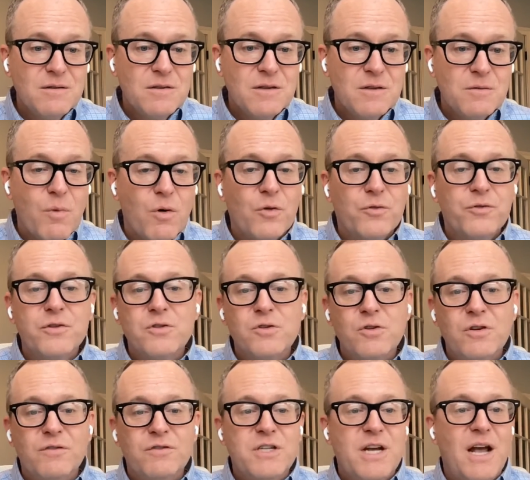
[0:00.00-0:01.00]
the
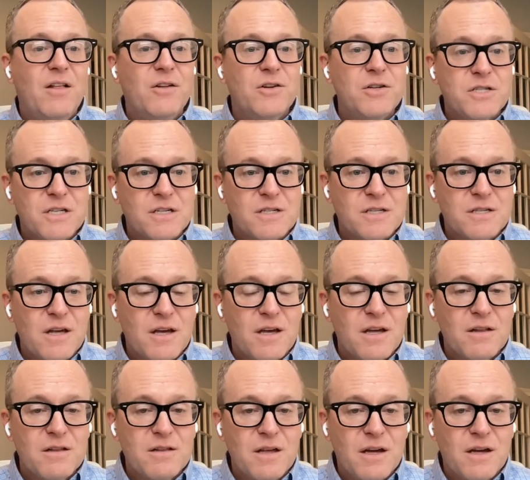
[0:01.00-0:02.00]
multitude of challenges that